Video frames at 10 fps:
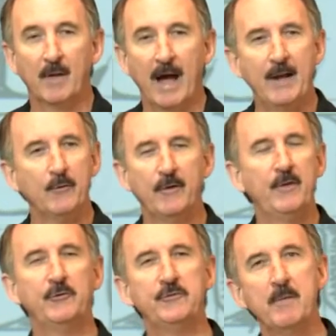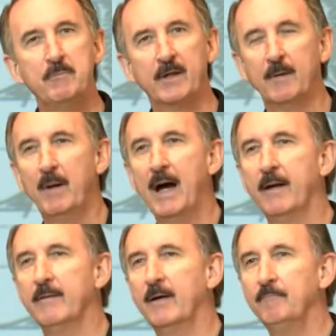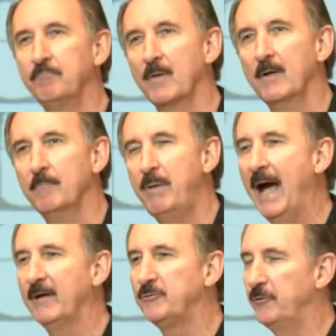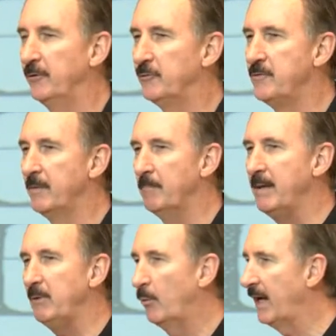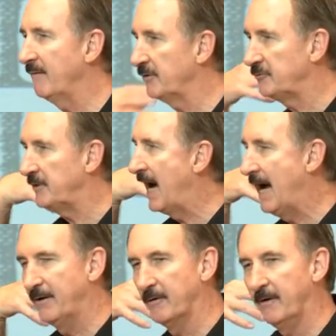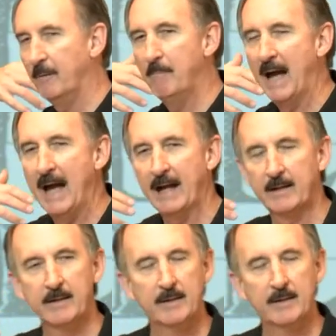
I don't know, there's something about pastors that maybe we have a sign on our back